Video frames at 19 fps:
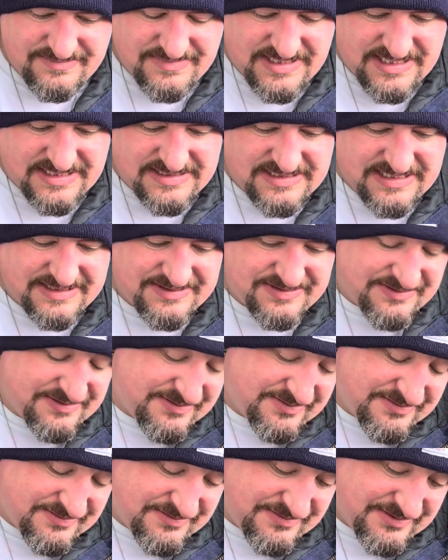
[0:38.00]
and that's,
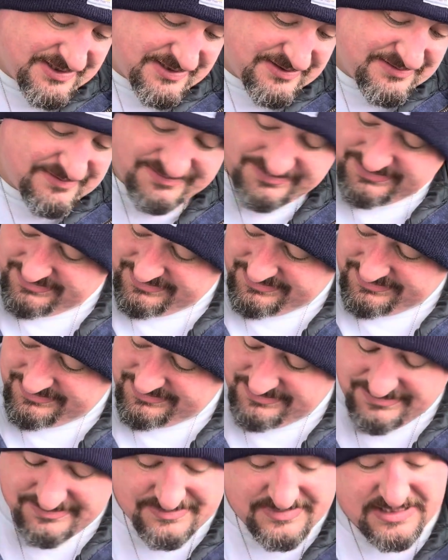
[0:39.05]
you know,
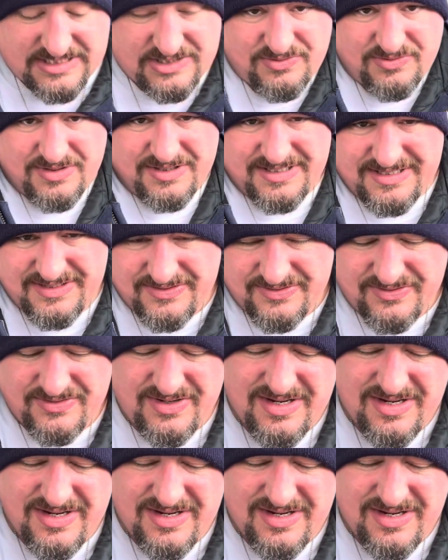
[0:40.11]
it is what it is.